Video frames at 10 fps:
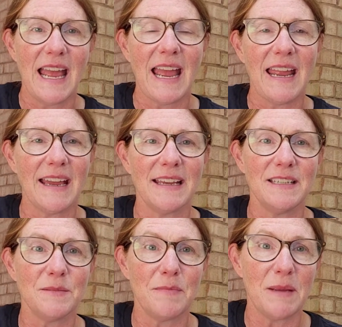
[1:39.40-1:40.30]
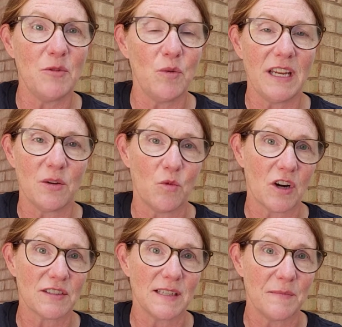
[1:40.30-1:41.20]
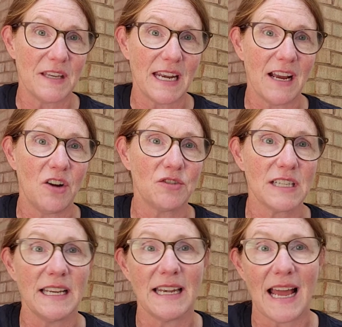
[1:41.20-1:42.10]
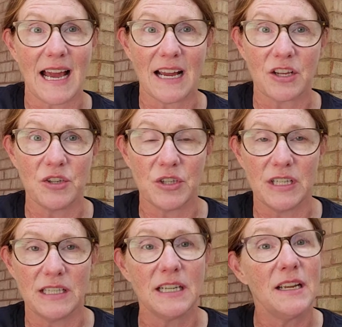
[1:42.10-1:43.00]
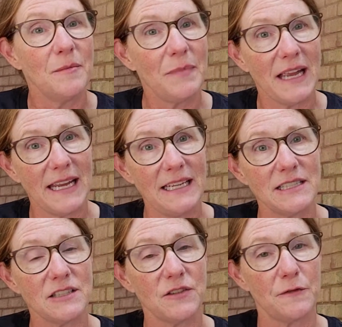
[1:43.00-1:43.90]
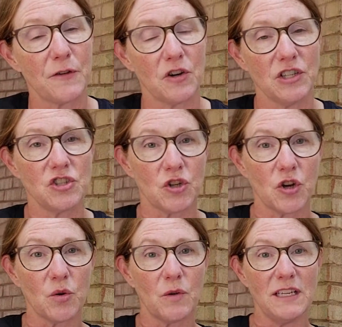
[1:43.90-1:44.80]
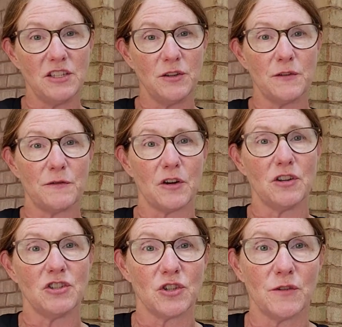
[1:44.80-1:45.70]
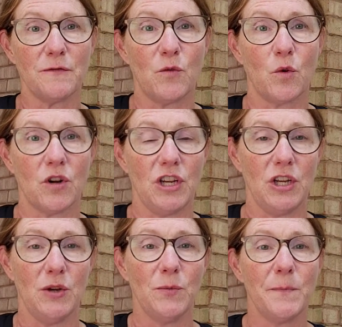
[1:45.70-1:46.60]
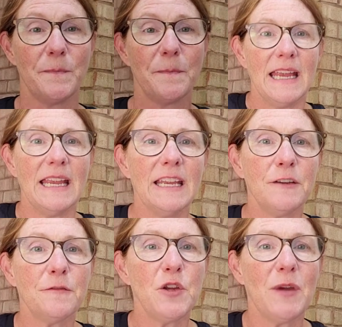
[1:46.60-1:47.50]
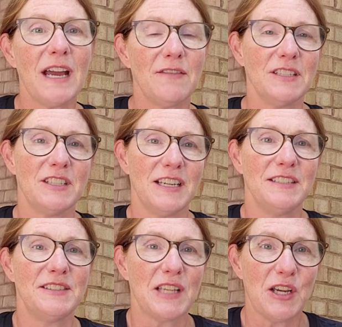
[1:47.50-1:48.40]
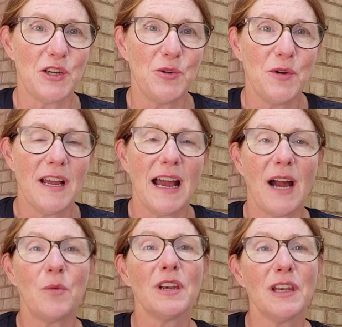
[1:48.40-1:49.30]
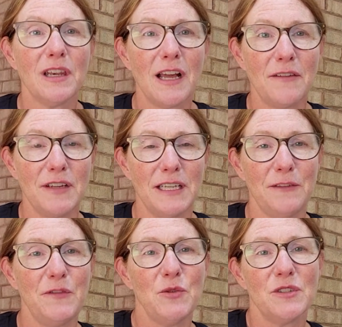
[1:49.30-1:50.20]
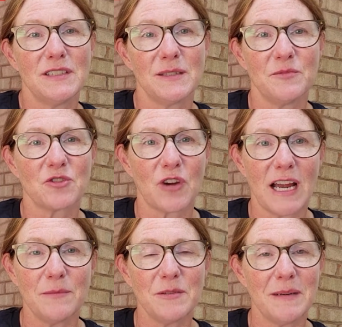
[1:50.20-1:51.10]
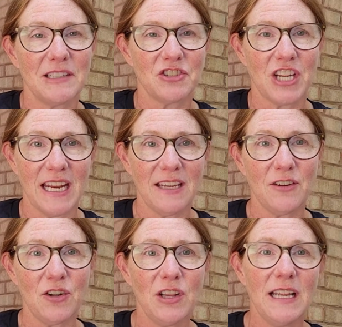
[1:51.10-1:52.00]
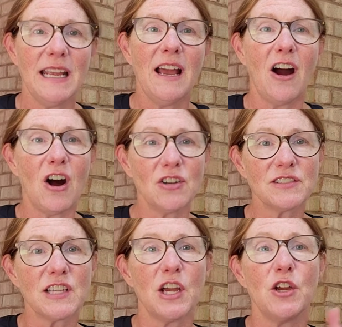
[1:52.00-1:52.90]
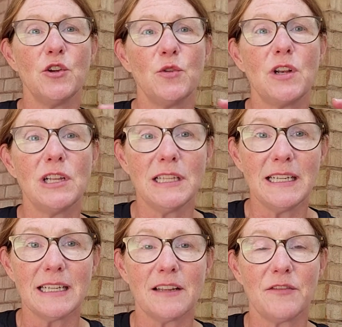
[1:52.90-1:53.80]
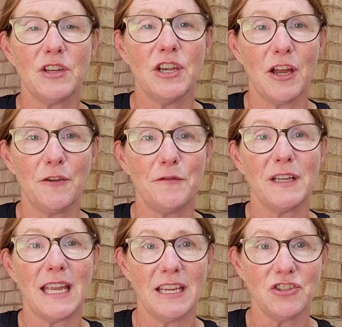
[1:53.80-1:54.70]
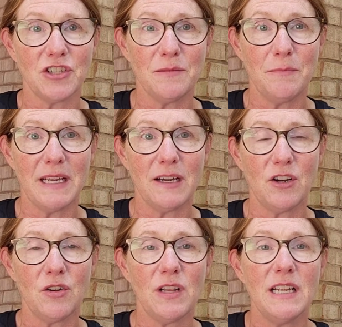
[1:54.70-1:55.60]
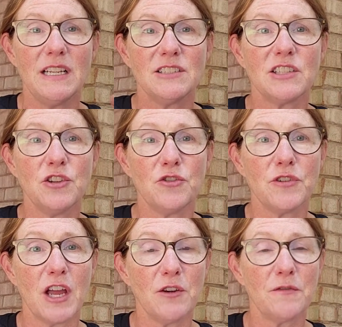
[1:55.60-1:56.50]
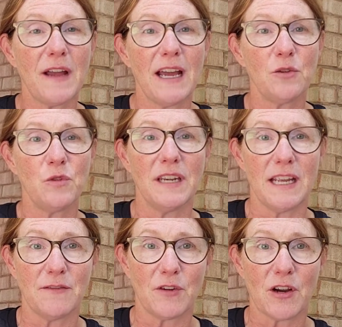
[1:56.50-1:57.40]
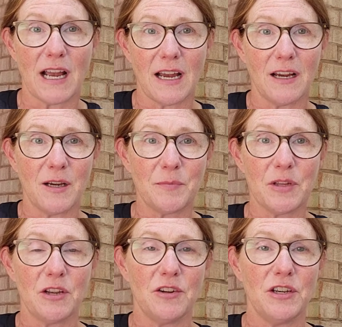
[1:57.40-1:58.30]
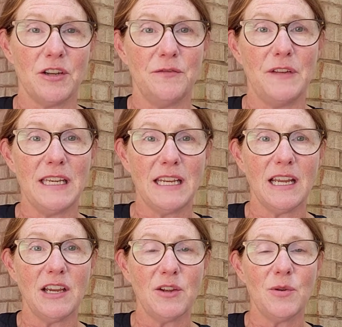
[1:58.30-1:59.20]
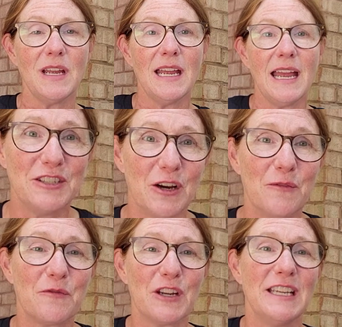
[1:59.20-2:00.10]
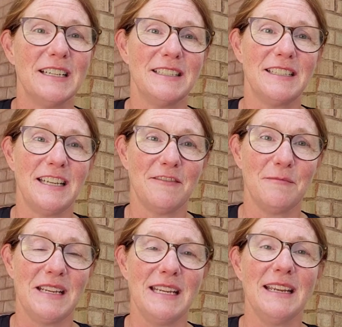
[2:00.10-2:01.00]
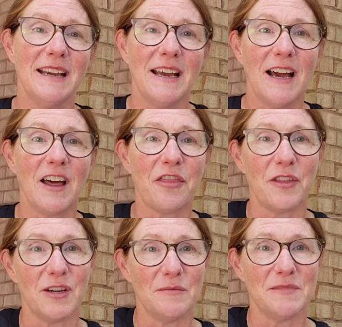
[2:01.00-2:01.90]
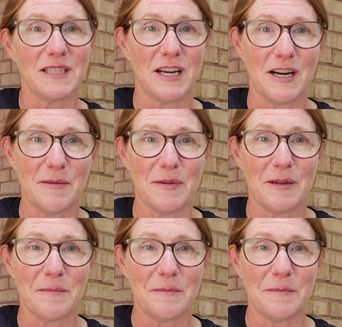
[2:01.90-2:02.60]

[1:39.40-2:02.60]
and maybe we can work something out and I could paint the furniture or redo the furniture for you. If you haven't done so, I would love it if you would subscribe to my channel. Also, click the notification bell so you're notified whenever I upload a new video. Don't forget to give me a thumbs up.